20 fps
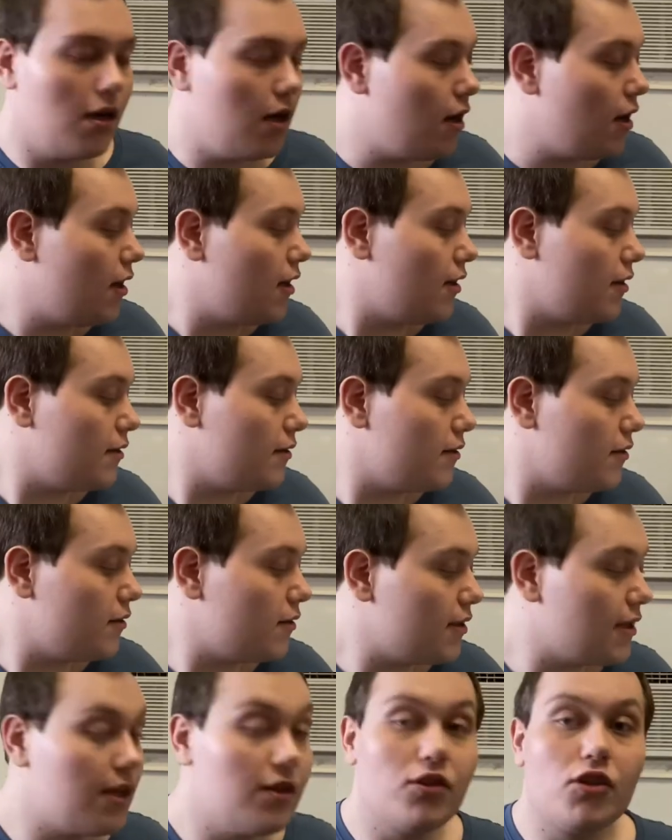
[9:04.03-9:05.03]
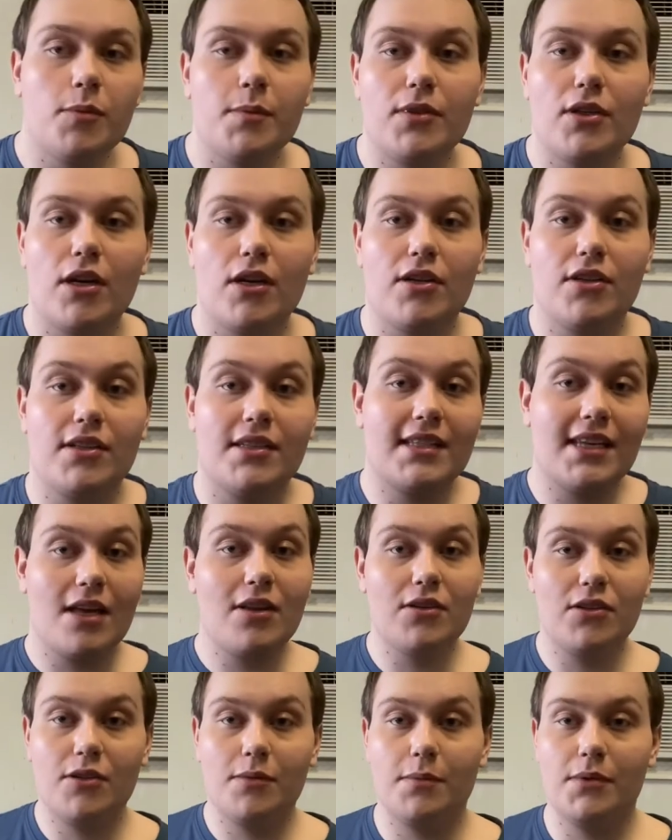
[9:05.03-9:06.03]
Uh, Scam Superchargers,
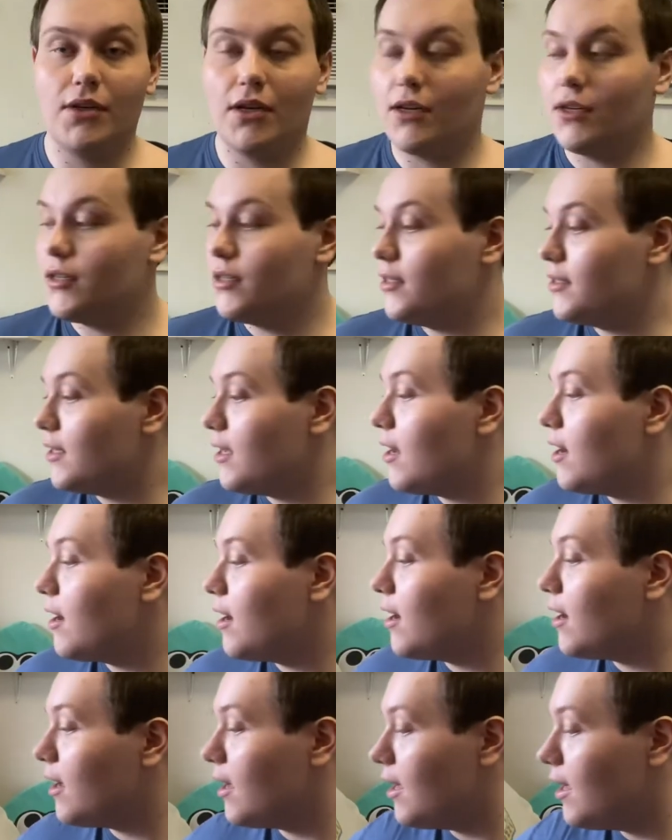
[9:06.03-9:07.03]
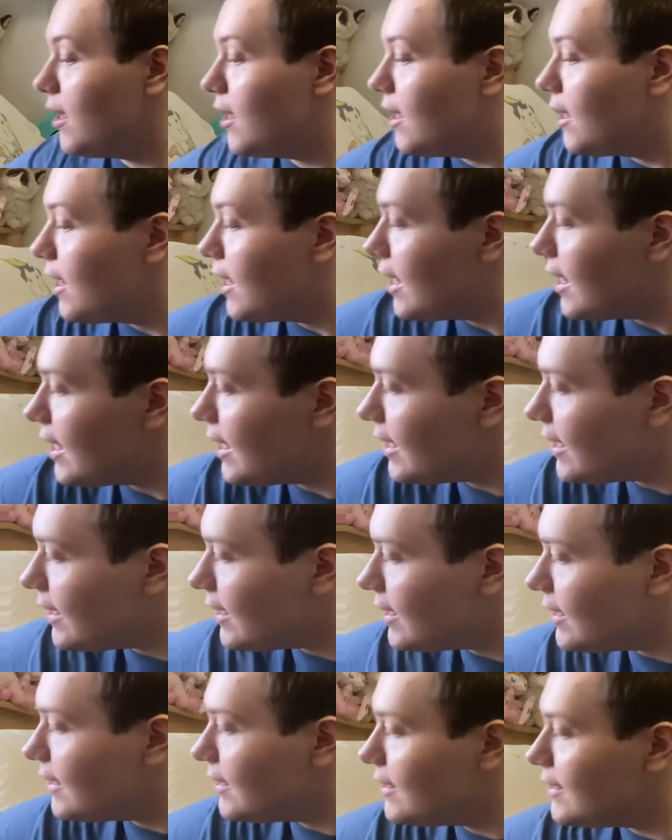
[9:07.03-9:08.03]
Scam Superchargers. Uh, it
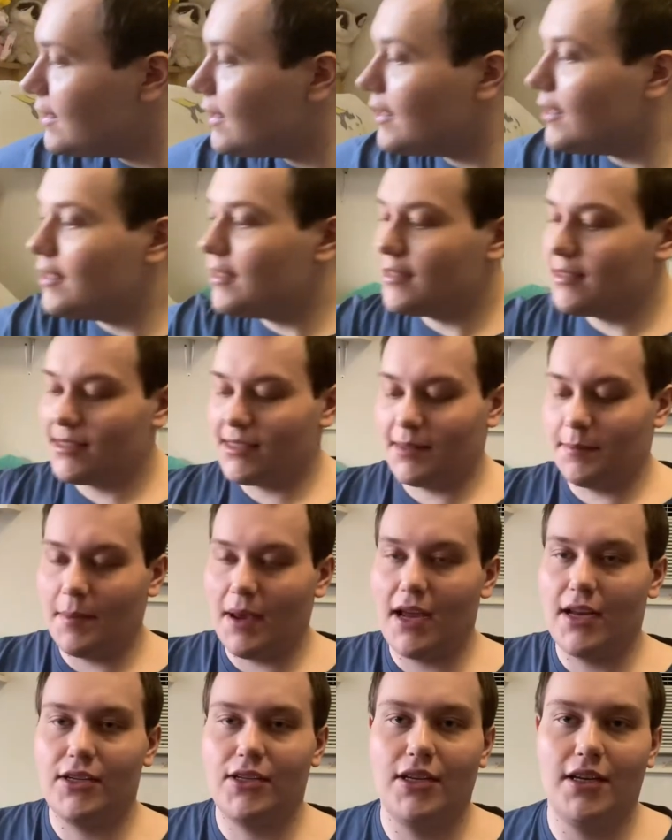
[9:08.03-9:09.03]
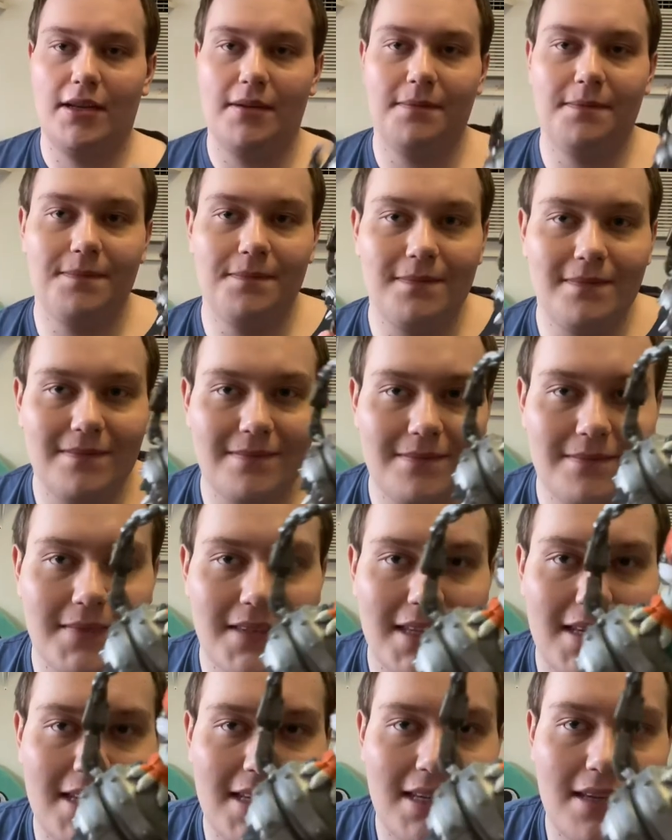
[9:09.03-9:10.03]
is smash hit.
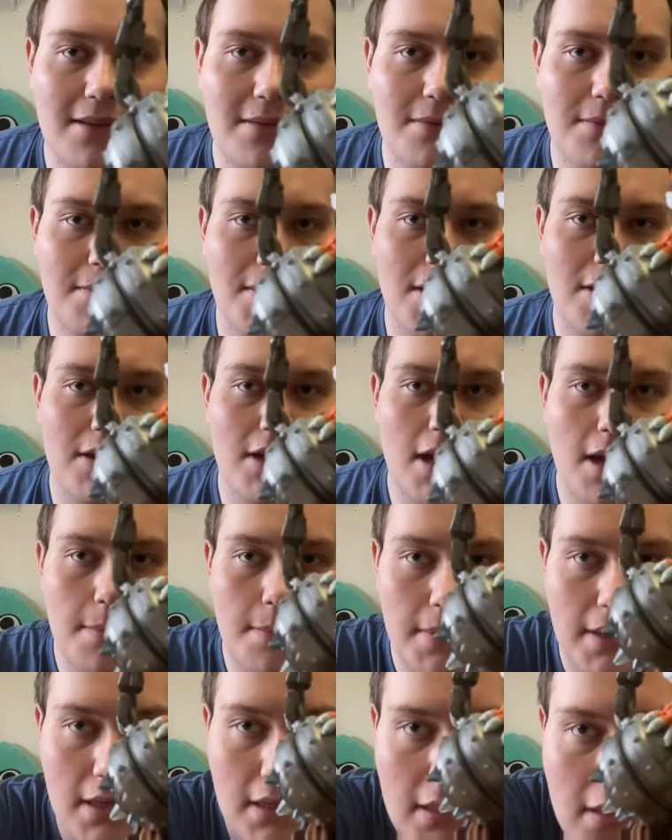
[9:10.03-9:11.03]
Very epic.